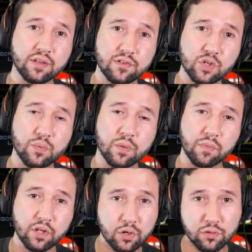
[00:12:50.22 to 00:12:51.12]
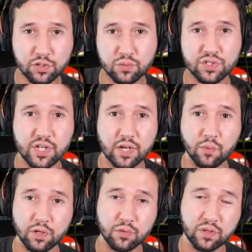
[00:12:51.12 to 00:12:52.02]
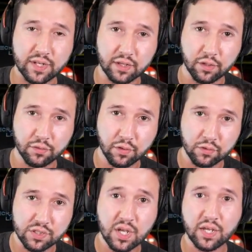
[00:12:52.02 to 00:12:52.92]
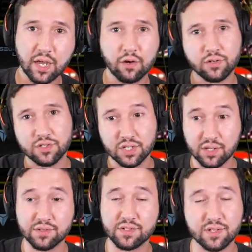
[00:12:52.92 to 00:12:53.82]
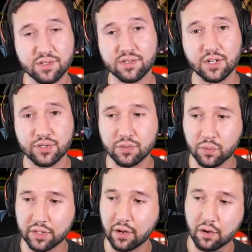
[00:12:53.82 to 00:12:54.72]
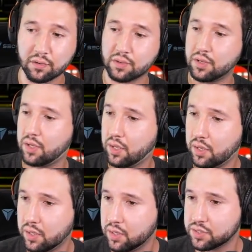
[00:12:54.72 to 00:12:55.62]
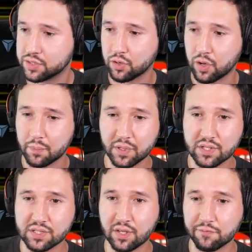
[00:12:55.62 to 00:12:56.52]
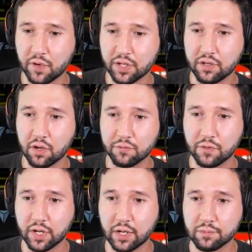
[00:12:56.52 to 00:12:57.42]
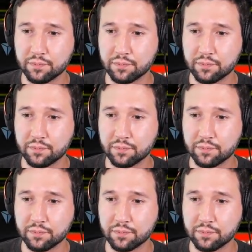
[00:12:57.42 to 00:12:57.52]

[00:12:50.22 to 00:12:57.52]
in the description below to a site where you can download those character skins, because that's essentially what they are. So I'm going to select Funky Kong for now.